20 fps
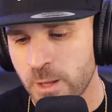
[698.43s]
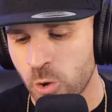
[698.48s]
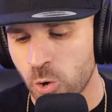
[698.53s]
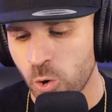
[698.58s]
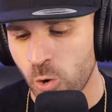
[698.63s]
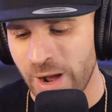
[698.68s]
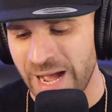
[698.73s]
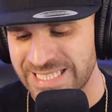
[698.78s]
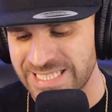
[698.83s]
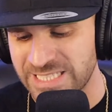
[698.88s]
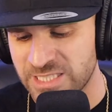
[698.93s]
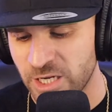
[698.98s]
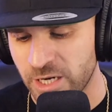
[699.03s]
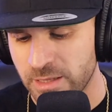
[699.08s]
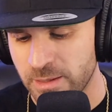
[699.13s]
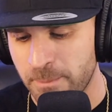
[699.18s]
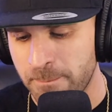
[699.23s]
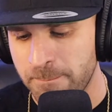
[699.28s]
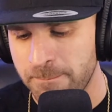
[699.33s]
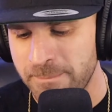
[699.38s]
who has
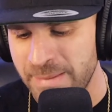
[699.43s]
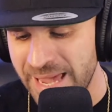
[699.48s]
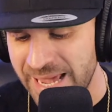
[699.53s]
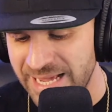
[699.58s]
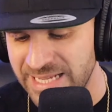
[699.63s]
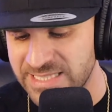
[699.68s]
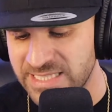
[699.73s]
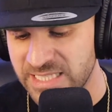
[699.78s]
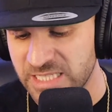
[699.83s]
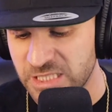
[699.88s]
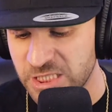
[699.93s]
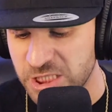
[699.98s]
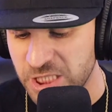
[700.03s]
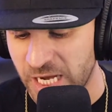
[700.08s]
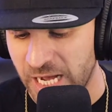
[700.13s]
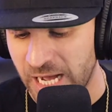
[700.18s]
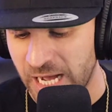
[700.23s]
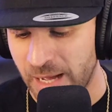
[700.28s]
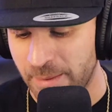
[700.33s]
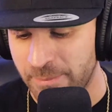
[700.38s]
done an amazing
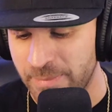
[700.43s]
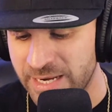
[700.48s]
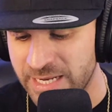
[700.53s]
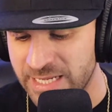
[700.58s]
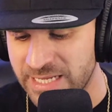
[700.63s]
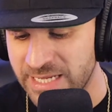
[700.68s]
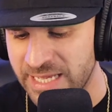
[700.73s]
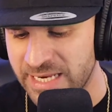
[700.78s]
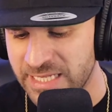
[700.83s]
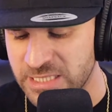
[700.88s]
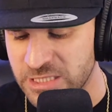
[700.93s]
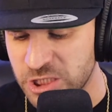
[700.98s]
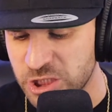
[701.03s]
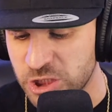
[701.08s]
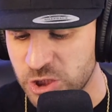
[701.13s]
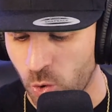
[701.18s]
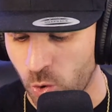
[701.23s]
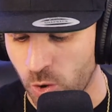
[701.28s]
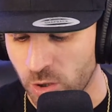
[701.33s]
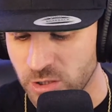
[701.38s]
job in his
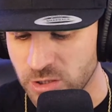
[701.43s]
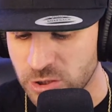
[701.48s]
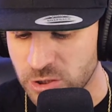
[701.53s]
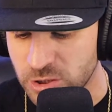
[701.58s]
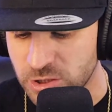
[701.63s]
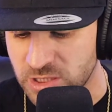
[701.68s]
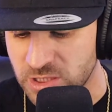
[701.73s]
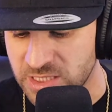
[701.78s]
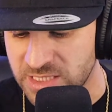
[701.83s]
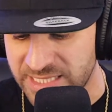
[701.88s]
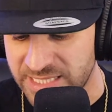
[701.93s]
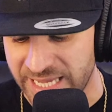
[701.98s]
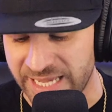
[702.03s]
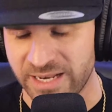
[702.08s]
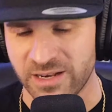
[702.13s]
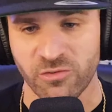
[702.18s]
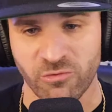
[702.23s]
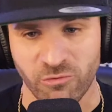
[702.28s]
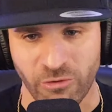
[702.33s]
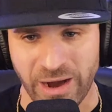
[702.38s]
short
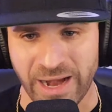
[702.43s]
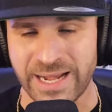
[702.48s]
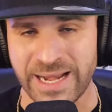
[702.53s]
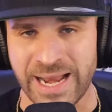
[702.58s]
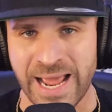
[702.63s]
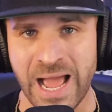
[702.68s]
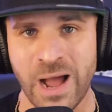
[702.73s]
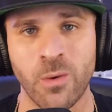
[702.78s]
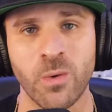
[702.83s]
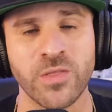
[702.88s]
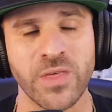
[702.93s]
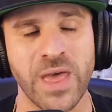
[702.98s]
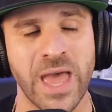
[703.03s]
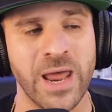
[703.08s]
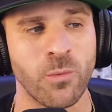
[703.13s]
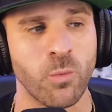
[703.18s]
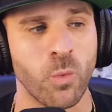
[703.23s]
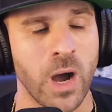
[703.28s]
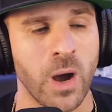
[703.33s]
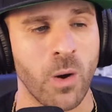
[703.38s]
stint right now with
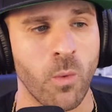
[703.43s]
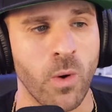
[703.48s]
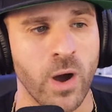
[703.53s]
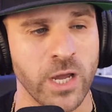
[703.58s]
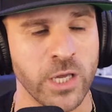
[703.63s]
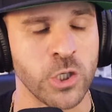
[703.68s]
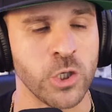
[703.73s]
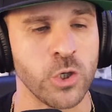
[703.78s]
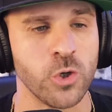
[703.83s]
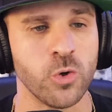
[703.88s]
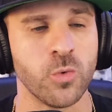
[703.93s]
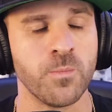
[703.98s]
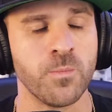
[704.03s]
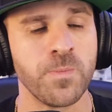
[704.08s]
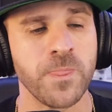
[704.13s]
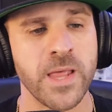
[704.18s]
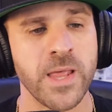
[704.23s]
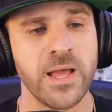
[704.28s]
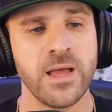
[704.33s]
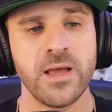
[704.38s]
NYU.
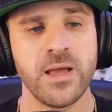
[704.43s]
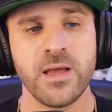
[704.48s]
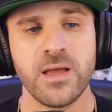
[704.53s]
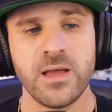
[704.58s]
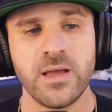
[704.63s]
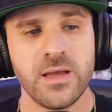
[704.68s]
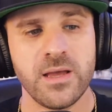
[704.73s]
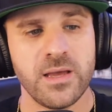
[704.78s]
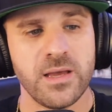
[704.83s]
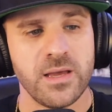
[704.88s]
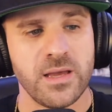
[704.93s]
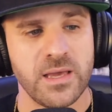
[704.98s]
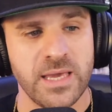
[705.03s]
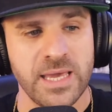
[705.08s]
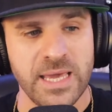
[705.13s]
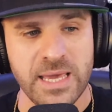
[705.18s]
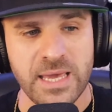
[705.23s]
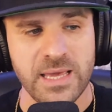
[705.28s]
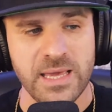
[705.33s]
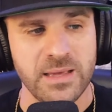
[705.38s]

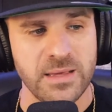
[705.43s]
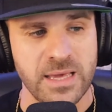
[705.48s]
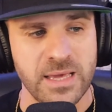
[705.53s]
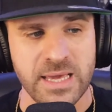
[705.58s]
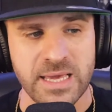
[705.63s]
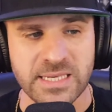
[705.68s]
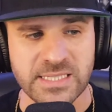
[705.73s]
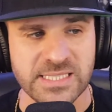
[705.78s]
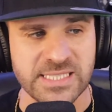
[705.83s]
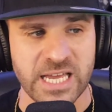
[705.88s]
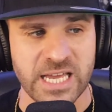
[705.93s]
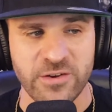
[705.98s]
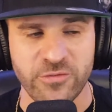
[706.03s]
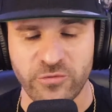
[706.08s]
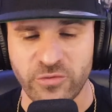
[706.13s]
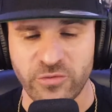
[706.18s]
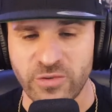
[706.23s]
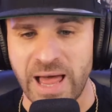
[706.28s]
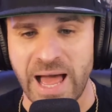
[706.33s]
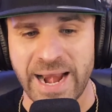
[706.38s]
He said
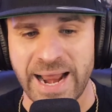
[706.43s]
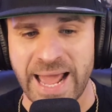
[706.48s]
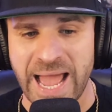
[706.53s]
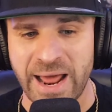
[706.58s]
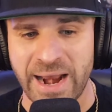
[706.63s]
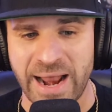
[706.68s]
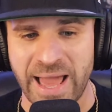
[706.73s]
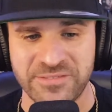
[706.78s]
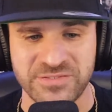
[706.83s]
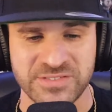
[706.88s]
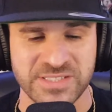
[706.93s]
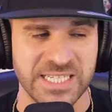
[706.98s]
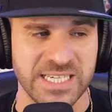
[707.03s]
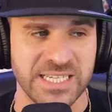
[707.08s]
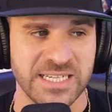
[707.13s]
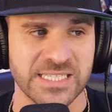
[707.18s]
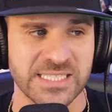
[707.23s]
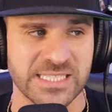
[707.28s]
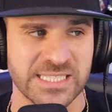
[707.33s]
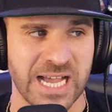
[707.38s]
flat out, I've
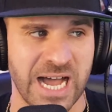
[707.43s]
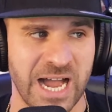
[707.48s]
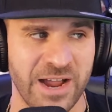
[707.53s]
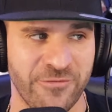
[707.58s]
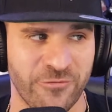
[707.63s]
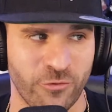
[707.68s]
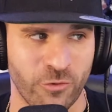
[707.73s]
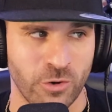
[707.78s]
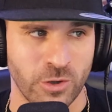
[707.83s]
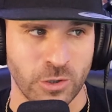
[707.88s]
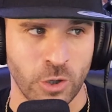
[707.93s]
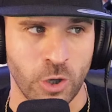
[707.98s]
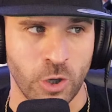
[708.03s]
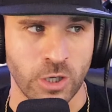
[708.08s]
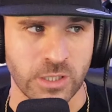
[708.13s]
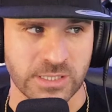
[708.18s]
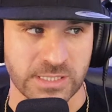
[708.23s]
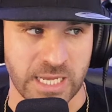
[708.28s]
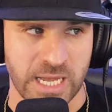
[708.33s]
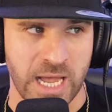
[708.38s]
seen this guy for a
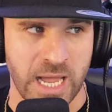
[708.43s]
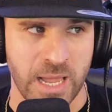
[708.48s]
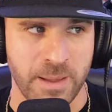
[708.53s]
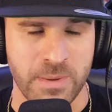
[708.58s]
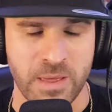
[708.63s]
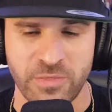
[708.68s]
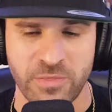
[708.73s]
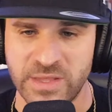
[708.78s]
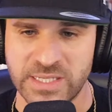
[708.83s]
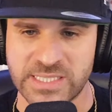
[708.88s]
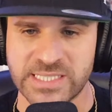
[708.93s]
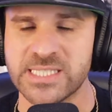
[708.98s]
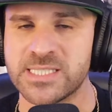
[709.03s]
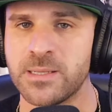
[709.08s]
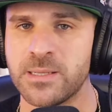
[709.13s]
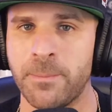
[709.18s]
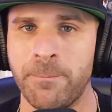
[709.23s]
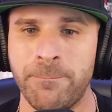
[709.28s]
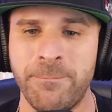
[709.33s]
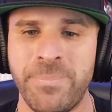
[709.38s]
long time. This
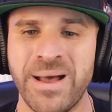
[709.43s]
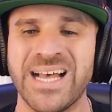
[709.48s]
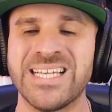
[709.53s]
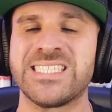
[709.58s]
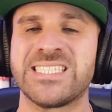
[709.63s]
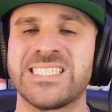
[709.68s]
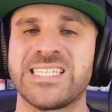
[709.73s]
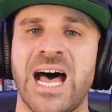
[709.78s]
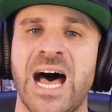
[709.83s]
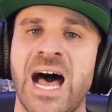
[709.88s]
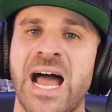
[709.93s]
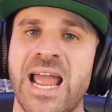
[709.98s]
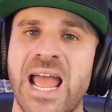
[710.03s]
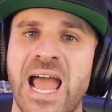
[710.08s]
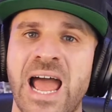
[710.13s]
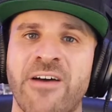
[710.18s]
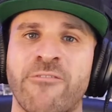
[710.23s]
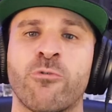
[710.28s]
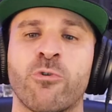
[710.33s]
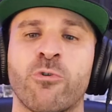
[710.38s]
is the best
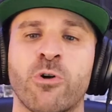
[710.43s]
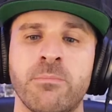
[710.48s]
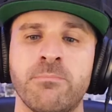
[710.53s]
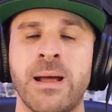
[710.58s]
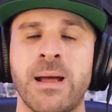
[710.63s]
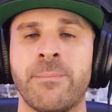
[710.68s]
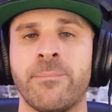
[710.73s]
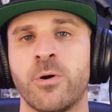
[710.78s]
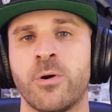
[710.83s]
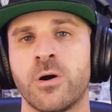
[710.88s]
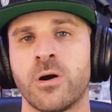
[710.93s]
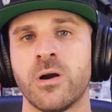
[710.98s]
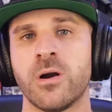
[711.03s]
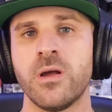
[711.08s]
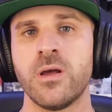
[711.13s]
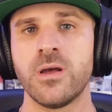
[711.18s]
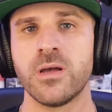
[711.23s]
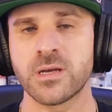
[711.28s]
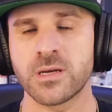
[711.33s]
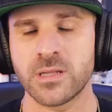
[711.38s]
I ever remember
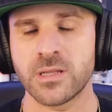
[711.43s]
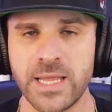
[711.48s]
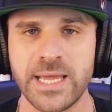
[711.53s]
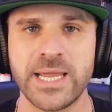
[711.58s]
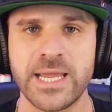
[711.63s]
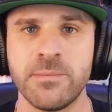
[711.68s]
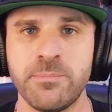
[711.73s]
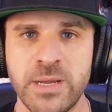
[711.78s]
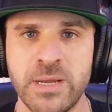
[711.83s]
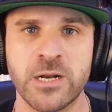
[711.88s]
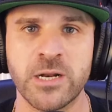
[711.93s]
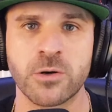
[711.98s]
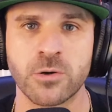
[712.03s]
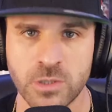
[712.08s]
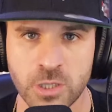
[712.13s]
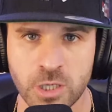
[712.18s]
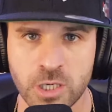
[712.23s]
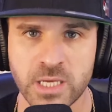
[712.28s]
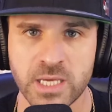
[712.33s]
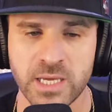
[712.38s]
Clayton
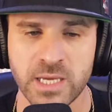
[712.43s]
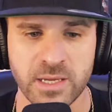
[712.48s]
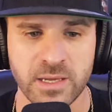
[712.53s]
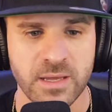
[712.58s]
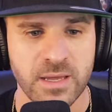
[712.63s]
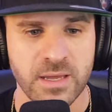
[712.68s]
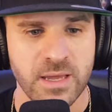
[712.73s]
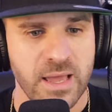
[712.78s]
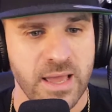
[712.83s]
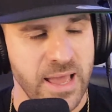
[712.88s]
Beeter looking.